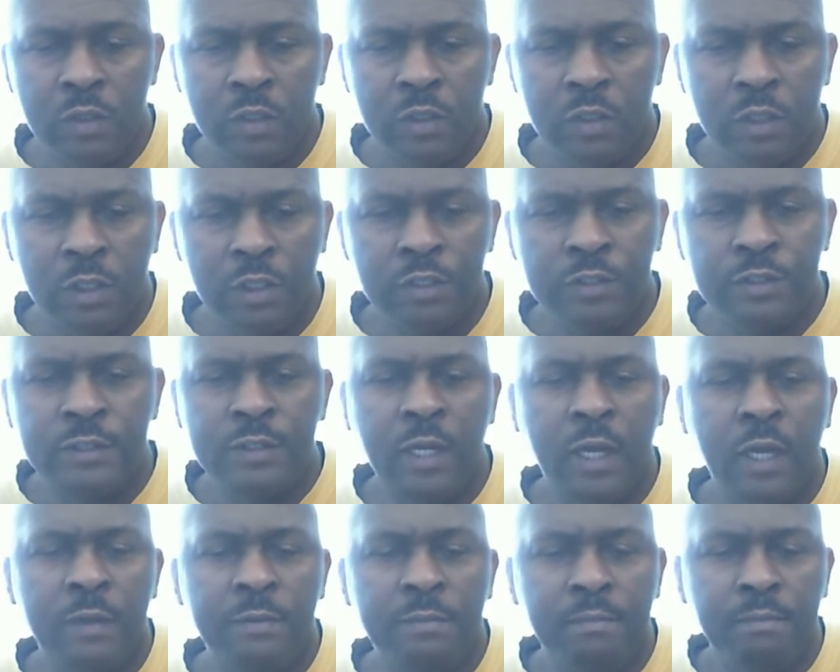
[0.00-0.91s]
He
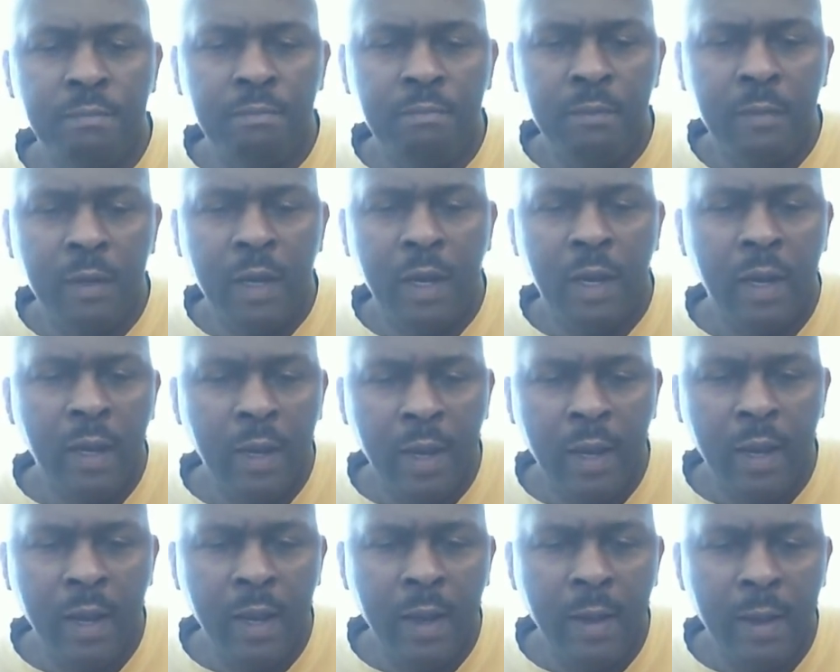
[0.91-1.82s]
said,
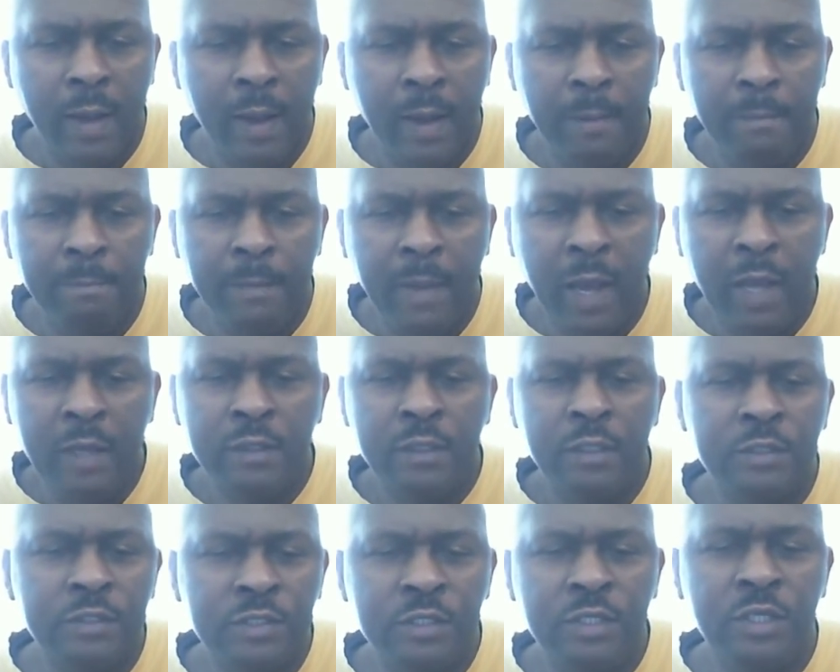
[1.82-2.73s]
My
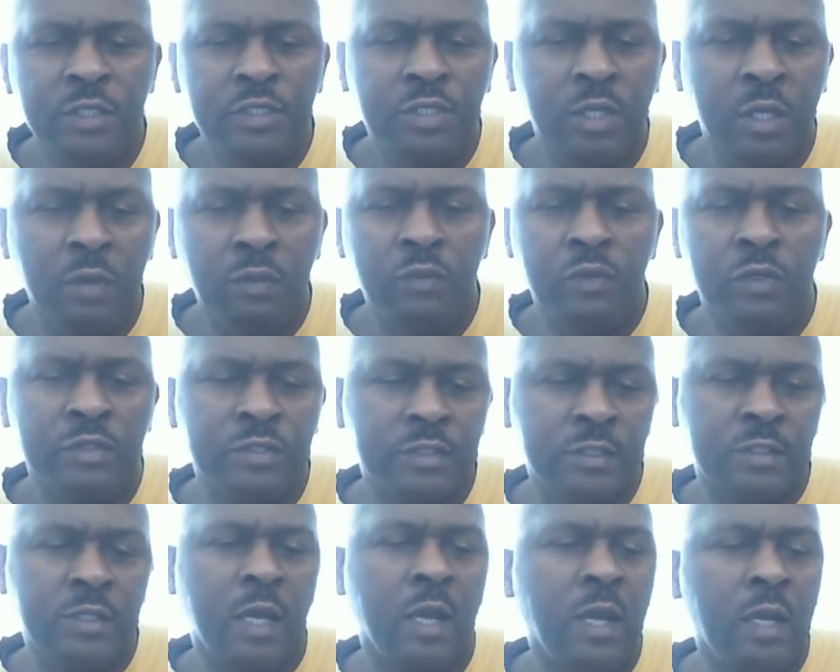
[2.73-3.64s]
decision will
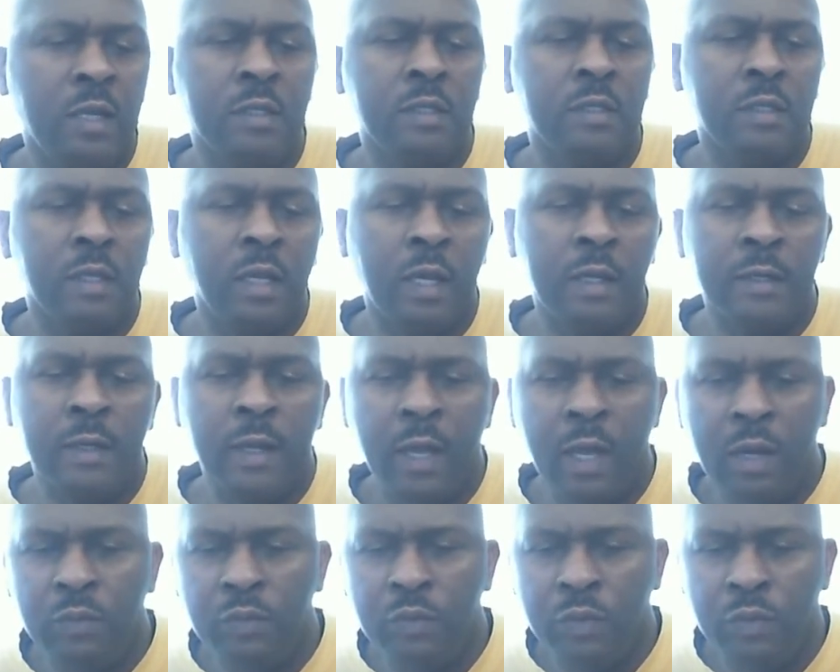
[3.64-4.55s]
stand and
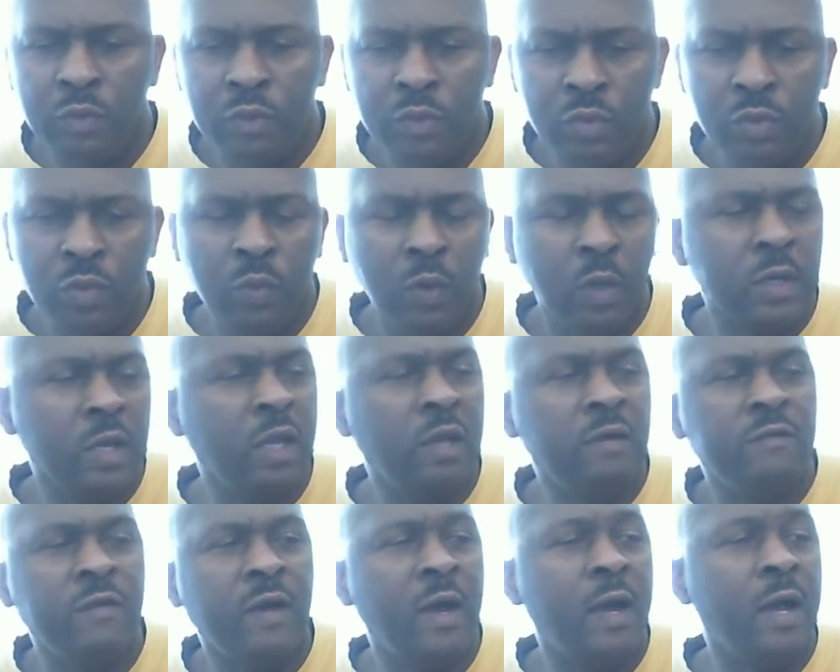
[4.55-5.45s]
I will do
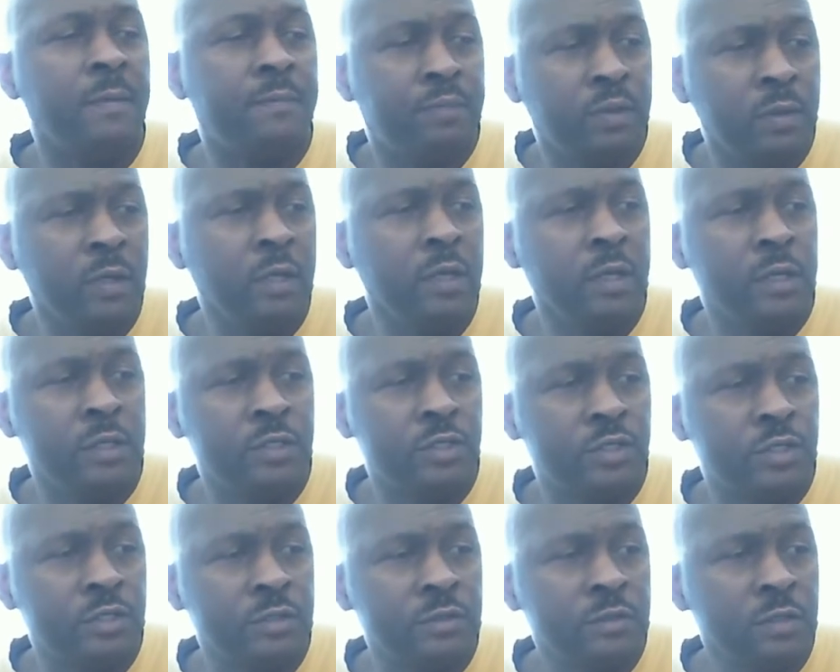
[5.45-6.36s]
whatever I
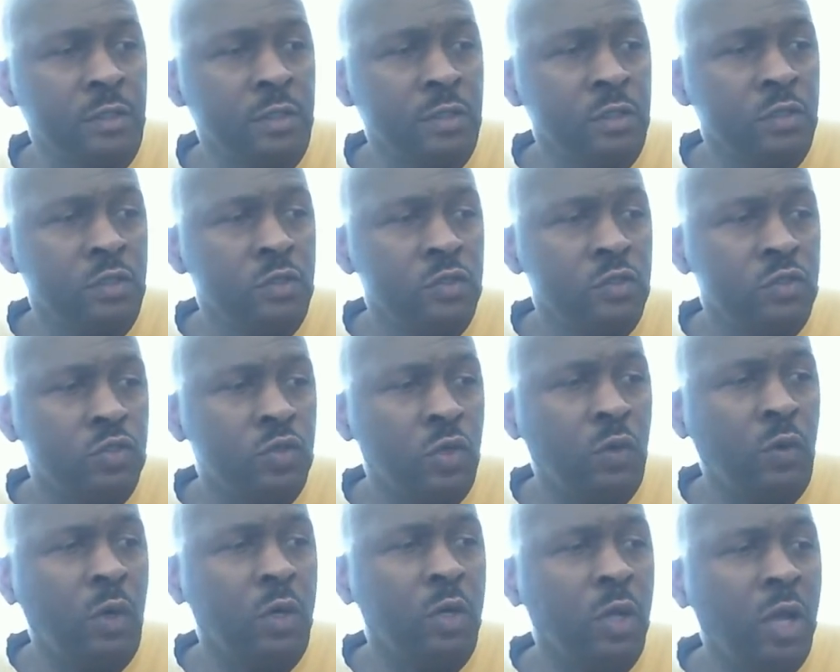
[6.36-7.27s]
please. So,
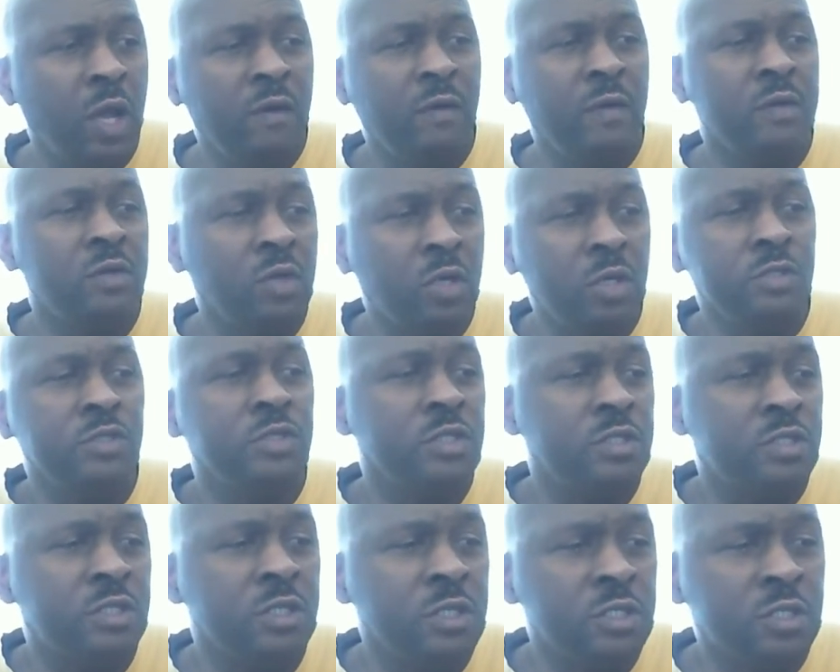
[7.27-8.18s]
whatever those
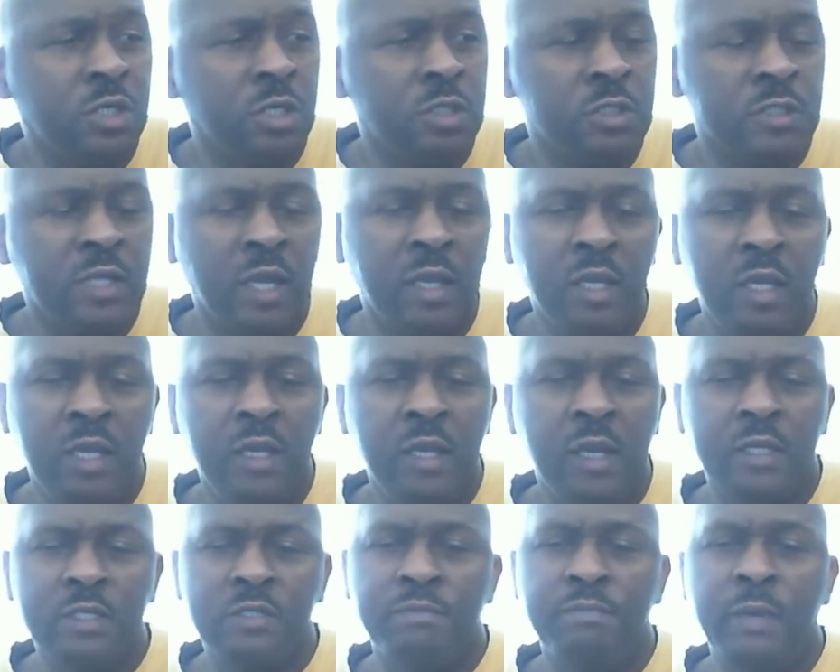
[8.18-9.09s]
decisions that he
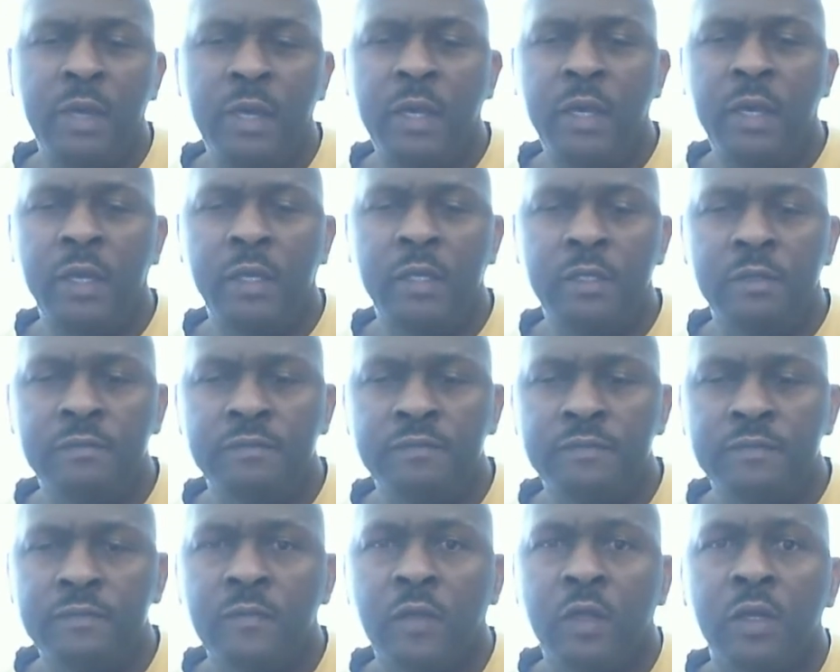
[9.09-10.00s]
has made,
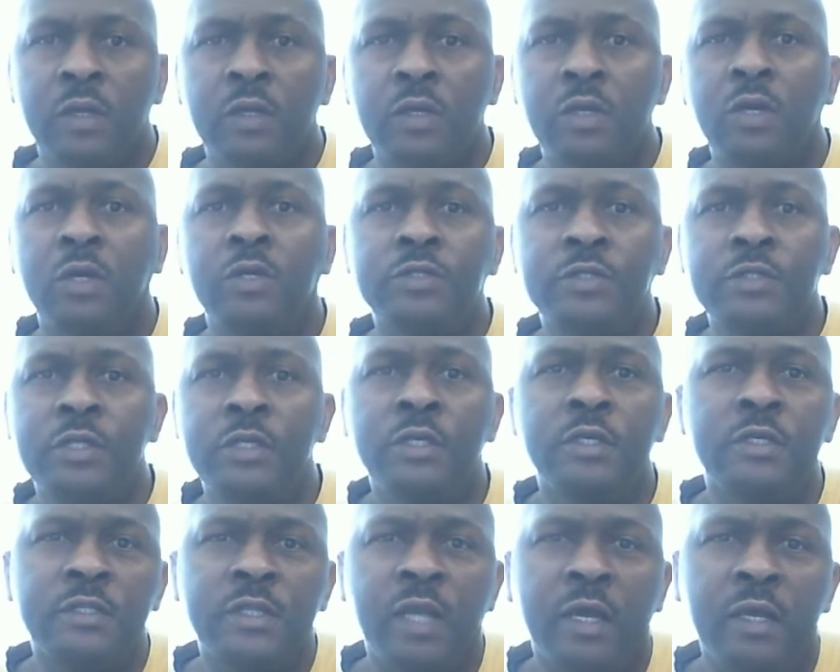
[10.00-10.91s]
those
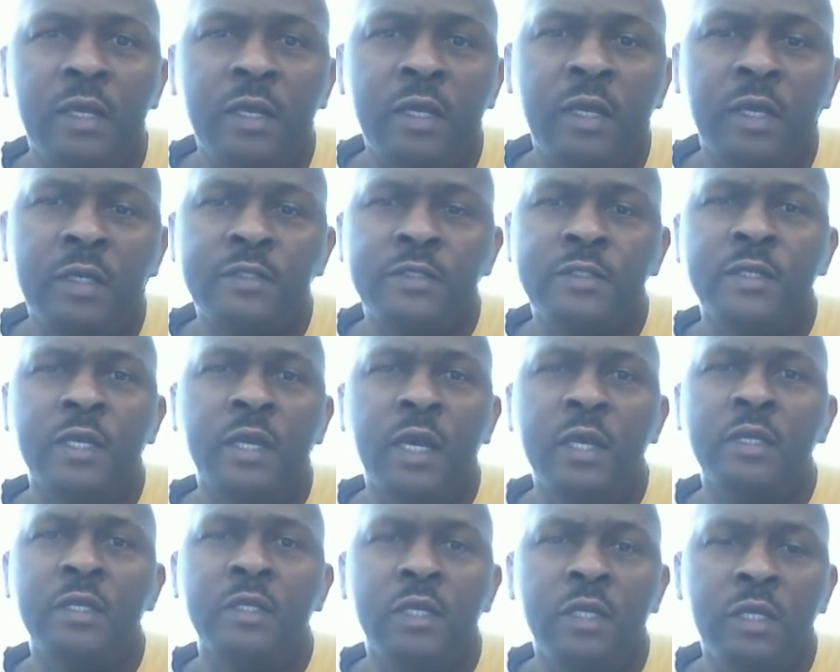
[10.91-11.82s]
things that he has
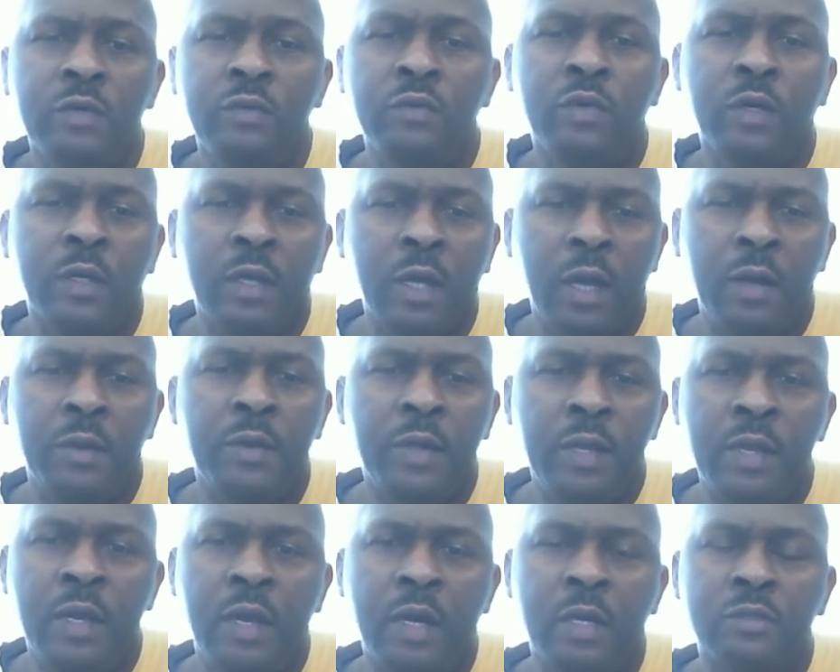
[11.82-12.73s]
said he will carry
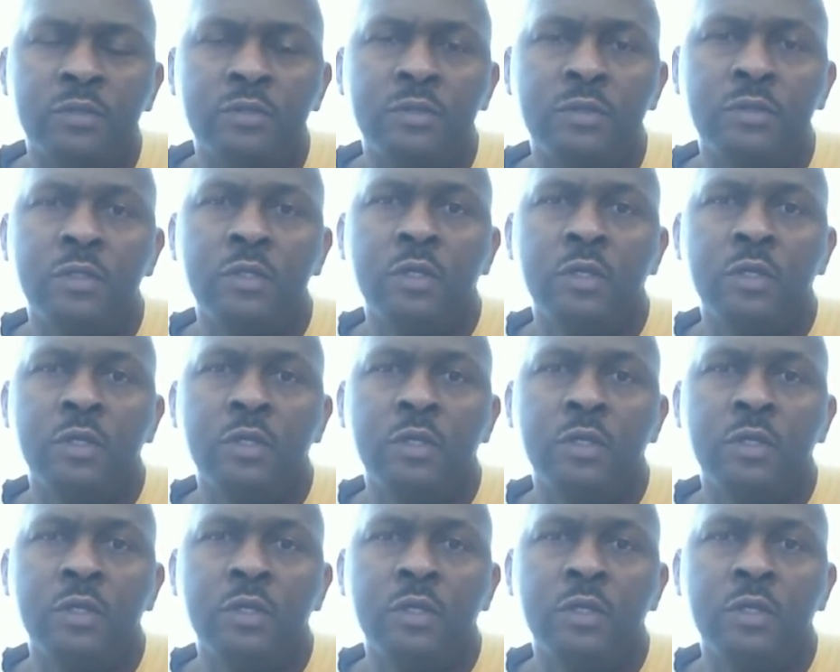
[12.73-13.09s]
out,